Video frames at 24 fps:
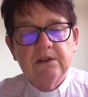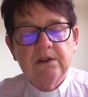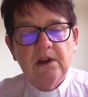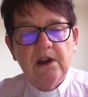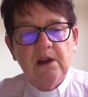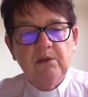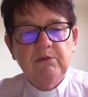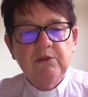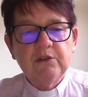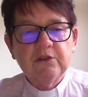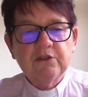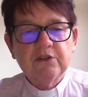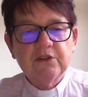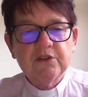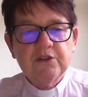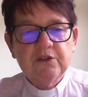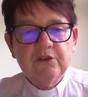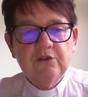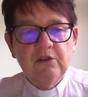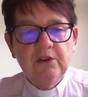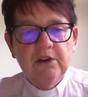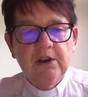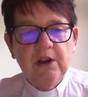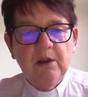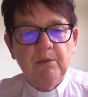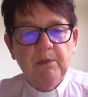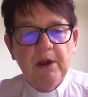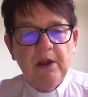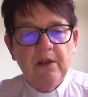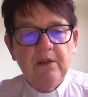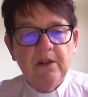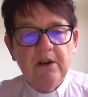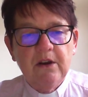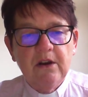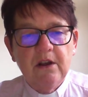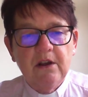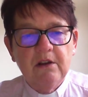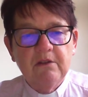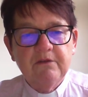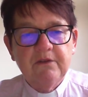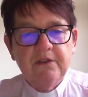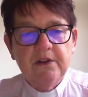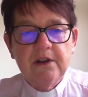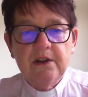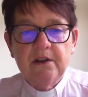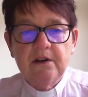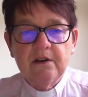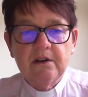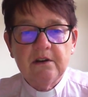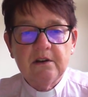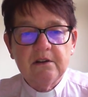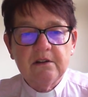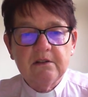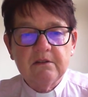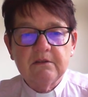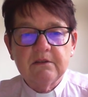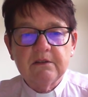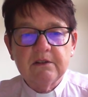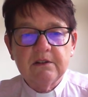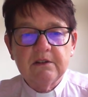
I'm not just talking about the love in our